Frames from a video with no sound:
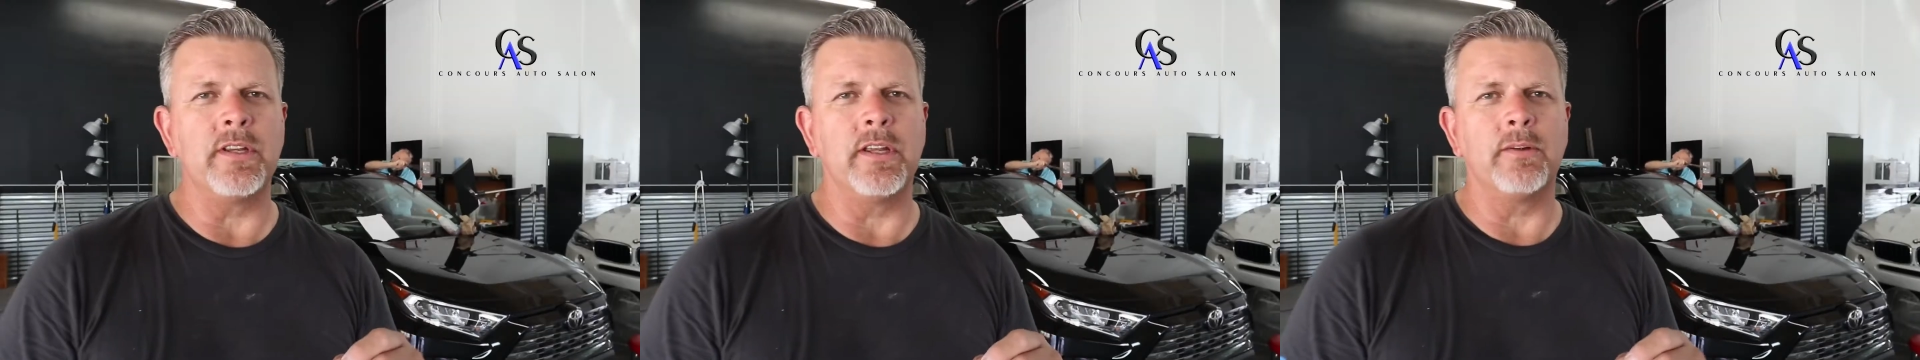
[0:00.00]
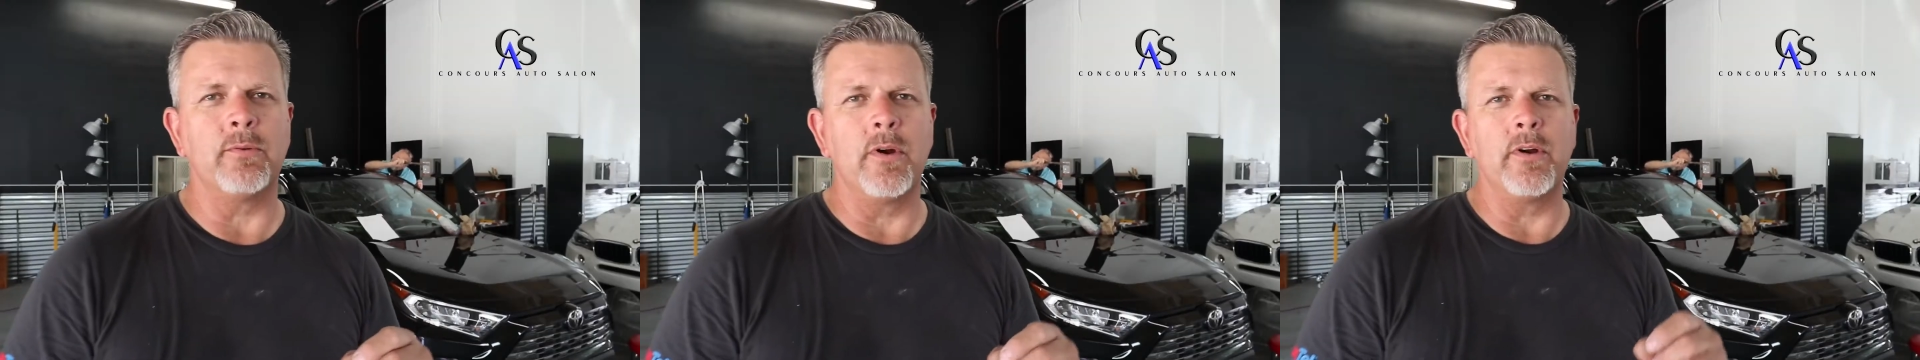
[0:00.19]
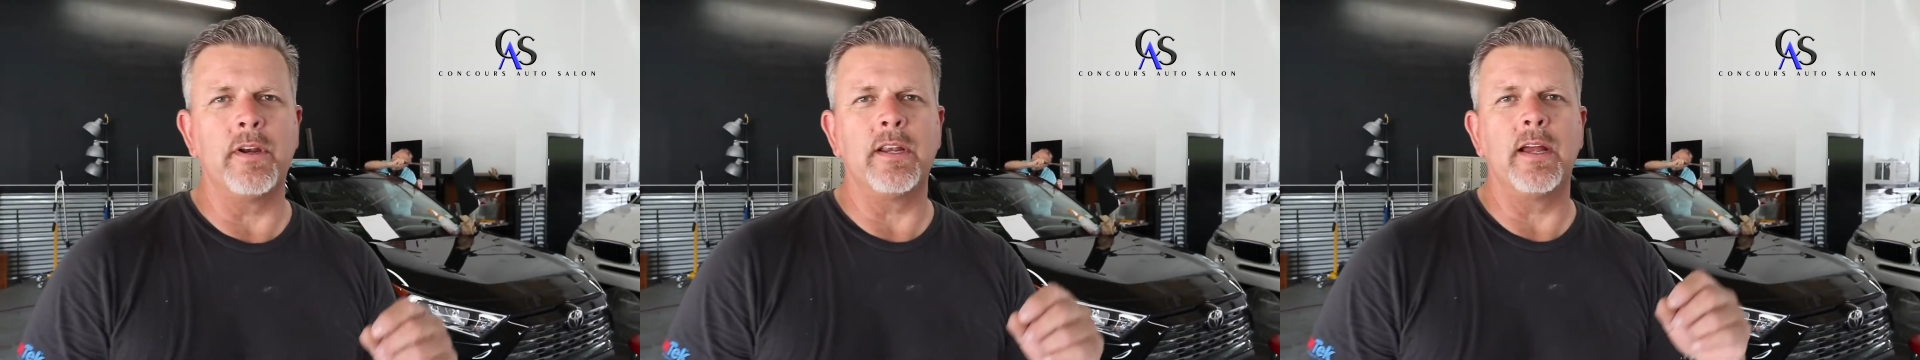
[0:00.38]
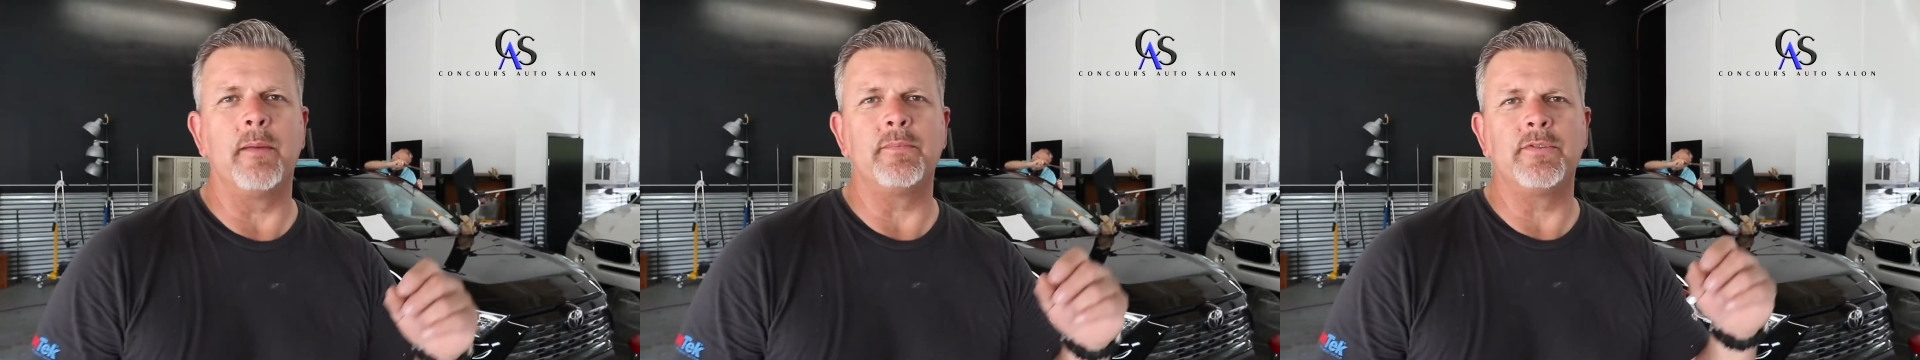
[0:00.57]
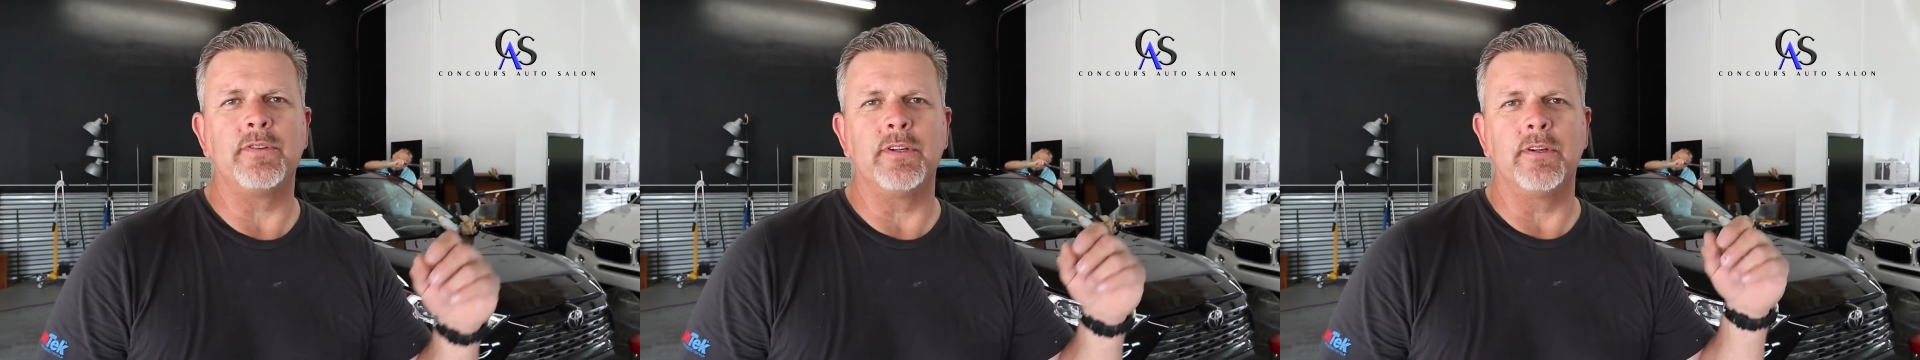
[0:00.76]
wrote it
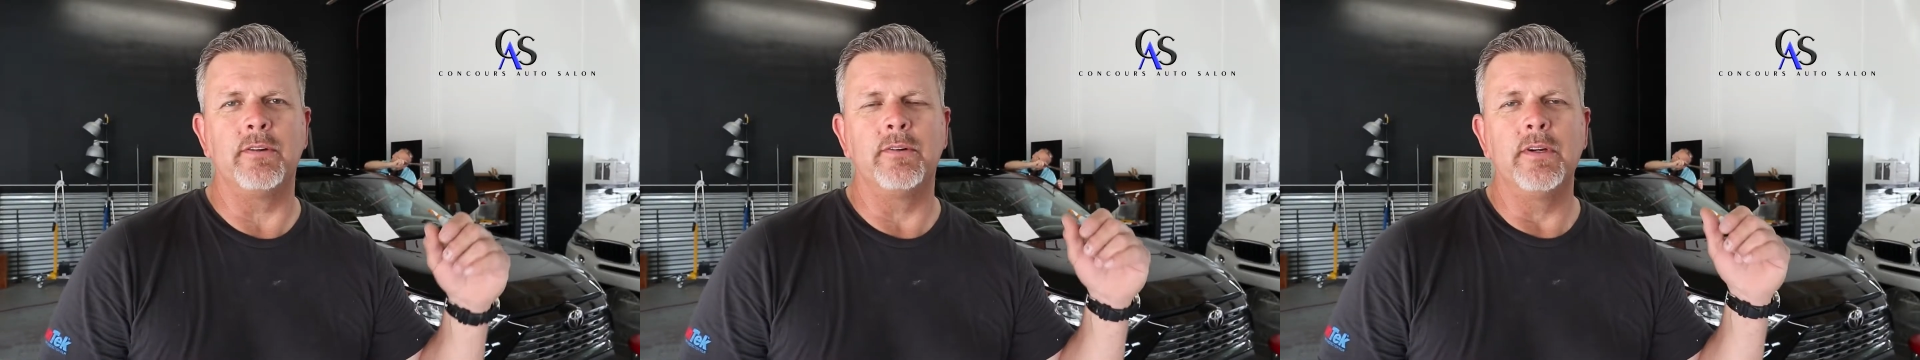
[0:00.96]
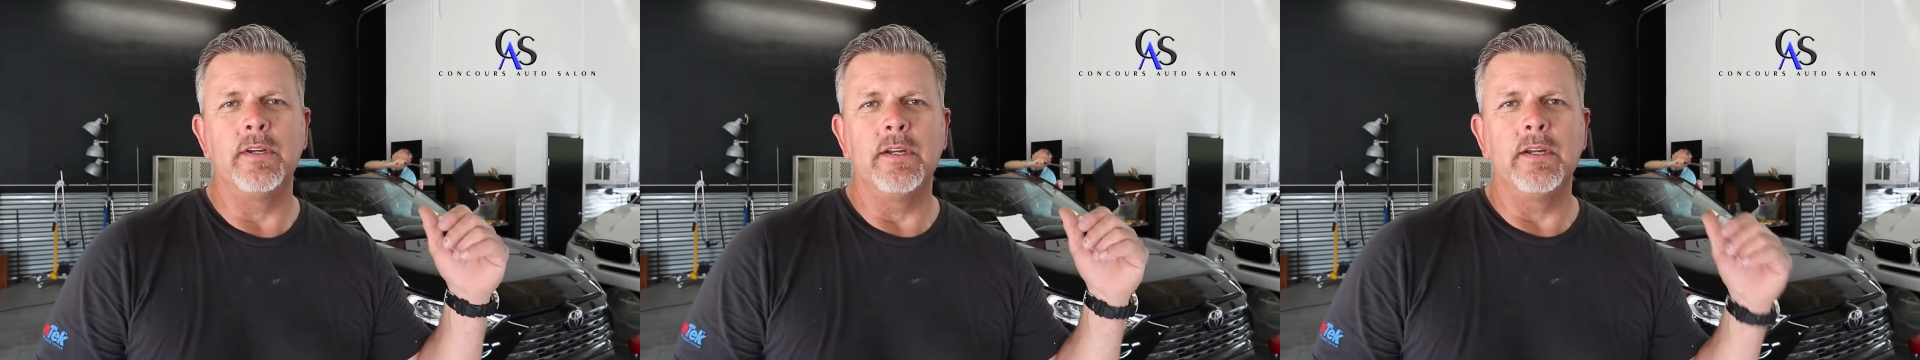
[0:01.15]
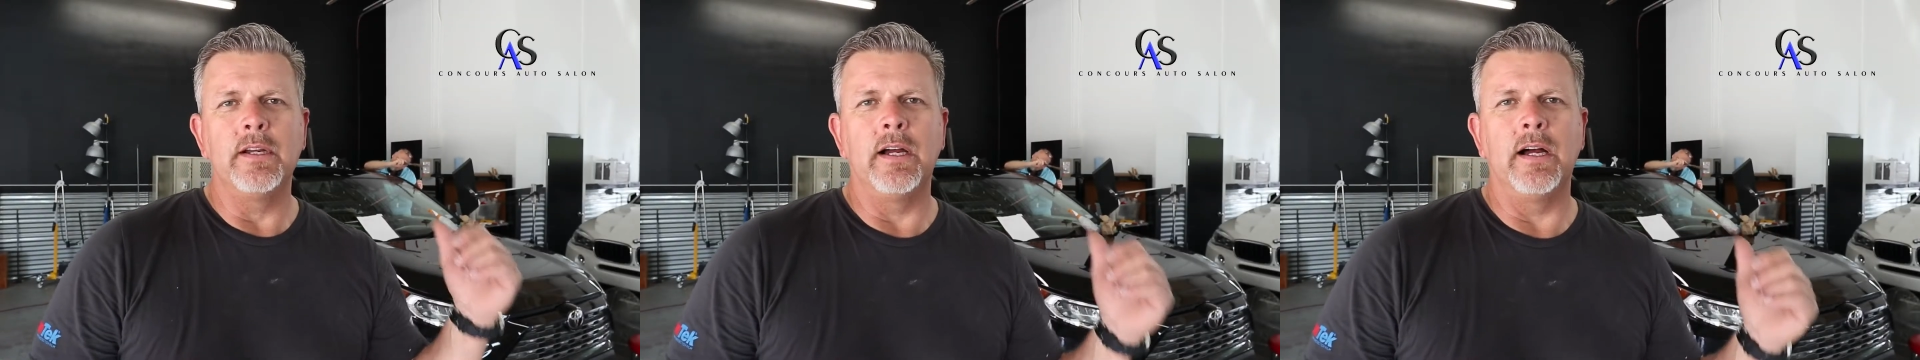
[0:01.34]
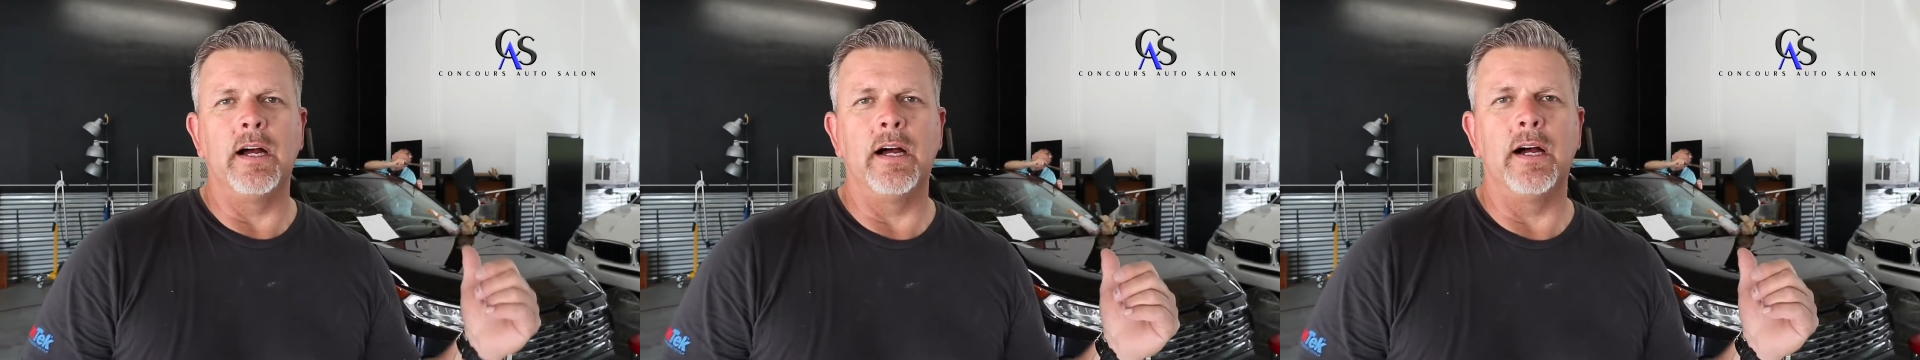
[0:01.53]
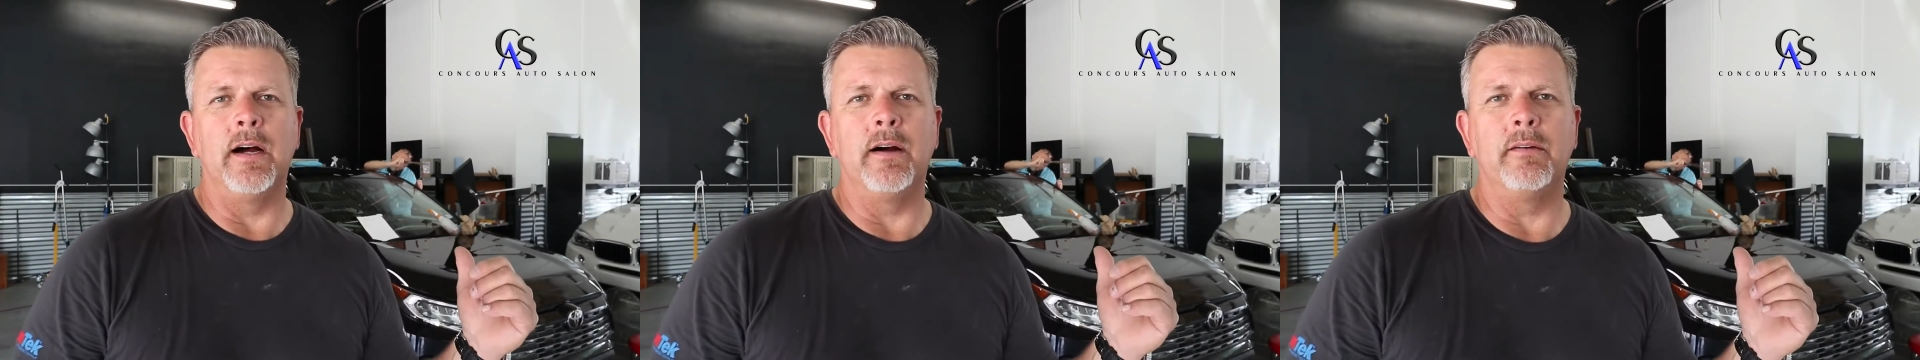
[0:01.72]
up to
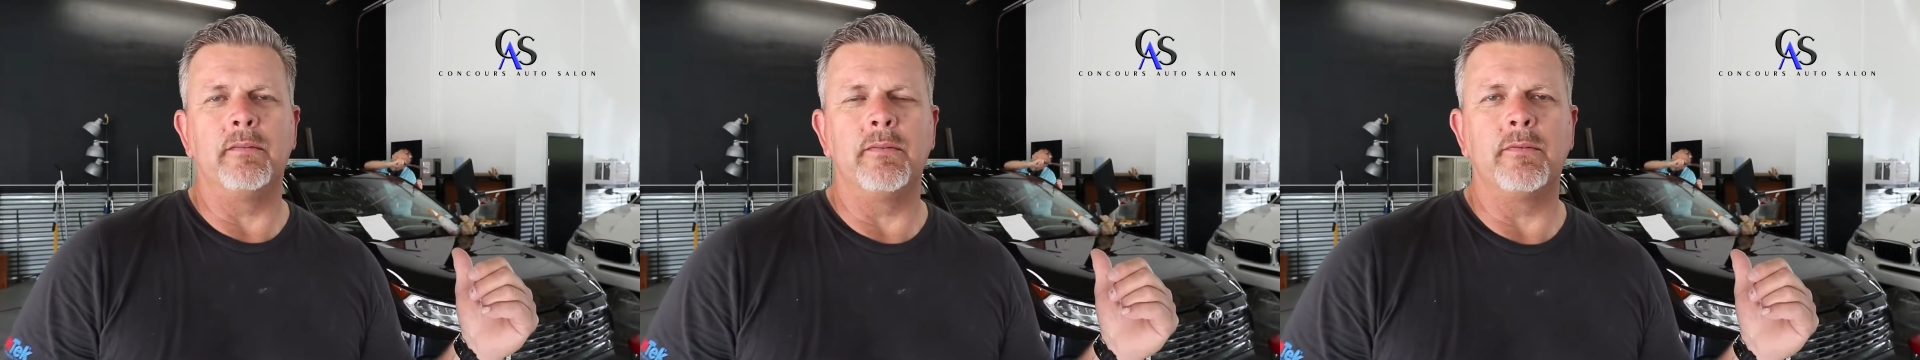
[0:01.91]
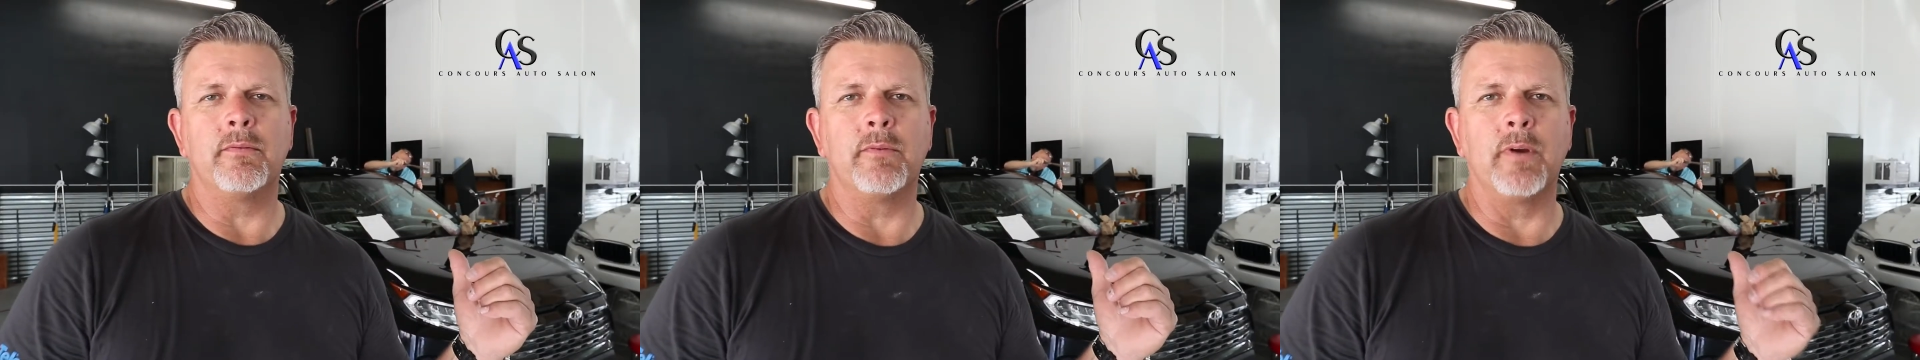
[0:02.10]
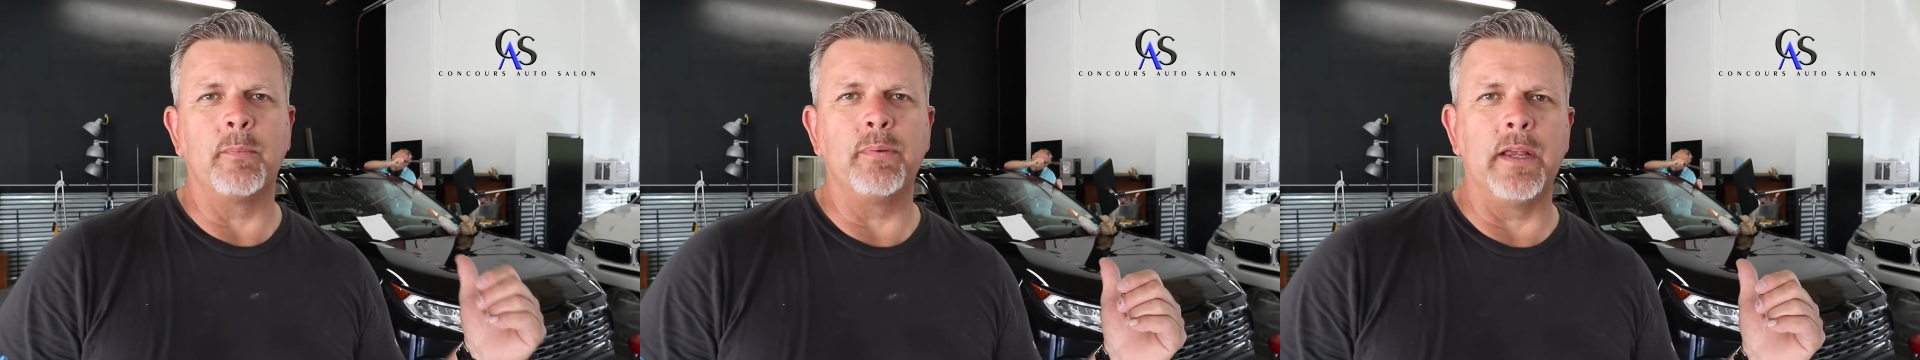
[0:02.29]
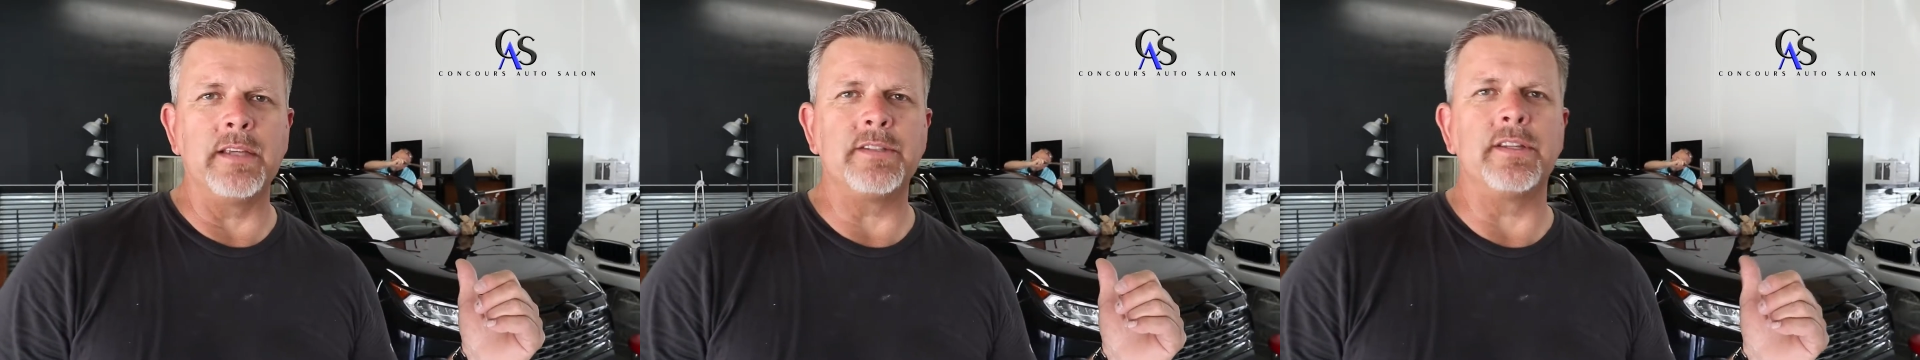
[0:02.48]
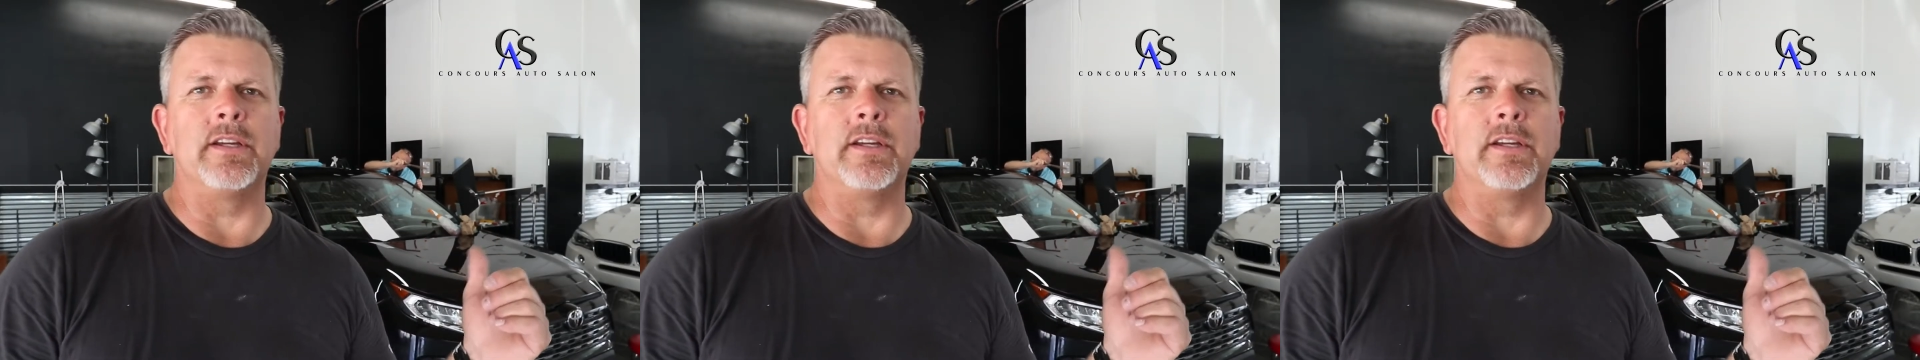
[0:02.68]
replace